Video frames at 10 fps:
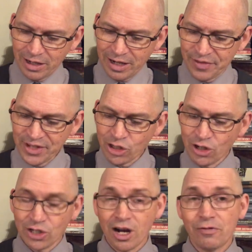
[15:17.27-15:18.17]
Uh, this
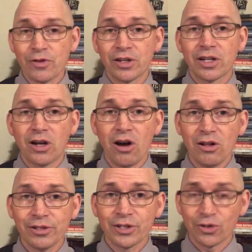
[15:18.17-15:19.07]
starts off with a
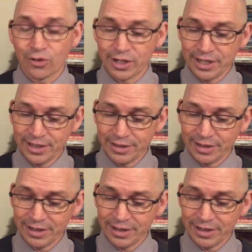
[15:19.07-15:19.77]
Kull story,